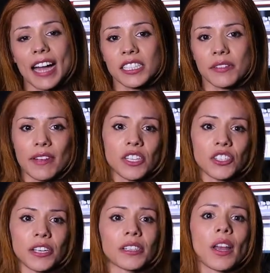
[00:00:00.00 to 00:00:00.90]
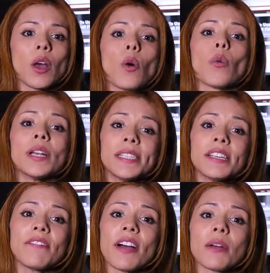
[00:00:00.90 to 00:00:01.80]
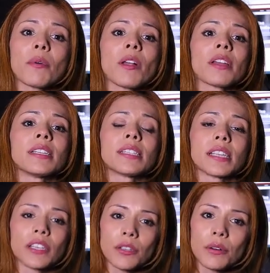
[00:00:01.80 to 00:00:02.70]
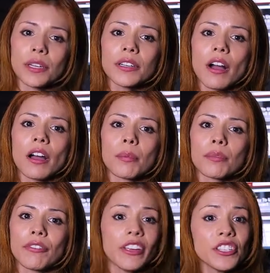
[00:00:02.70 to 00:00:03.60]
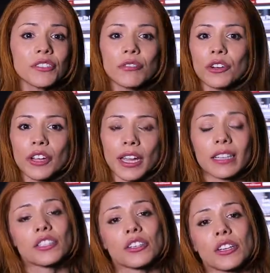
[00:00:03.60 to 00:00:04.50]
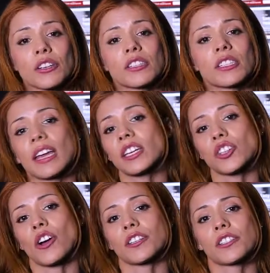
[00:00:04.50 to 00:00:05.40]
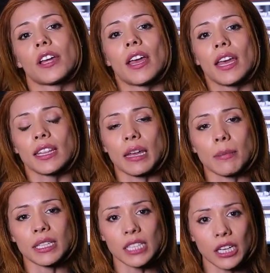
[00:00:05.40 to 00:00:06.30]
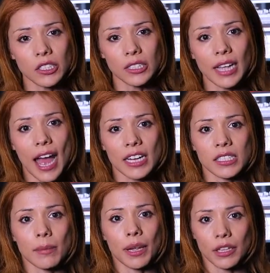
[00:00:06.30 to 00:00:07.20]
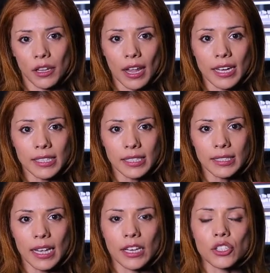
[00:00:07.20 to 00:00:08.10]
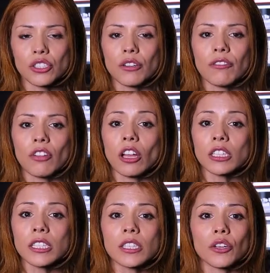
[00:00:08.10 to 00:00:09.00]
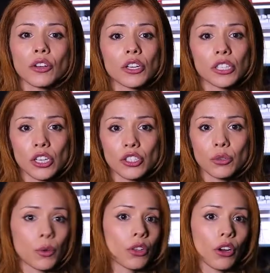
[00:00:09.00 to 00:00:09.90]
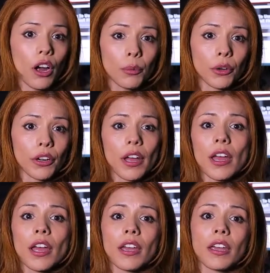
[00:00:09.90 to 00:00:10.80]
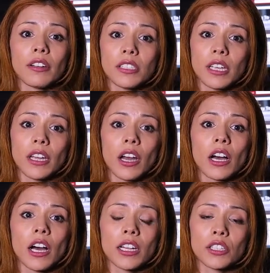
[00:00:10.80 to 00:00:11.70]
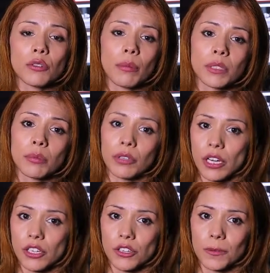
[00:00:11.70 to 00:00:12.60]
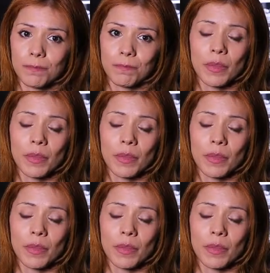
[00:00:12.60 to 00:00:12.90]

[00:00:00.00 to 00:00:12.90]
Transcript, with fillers: activation. Once the firewall is secured, our proficient FortiGate engineers take charge. They meticulously activate the license and ensure flawless synchronization with your hardware, guaranteeing uninterrupted protection.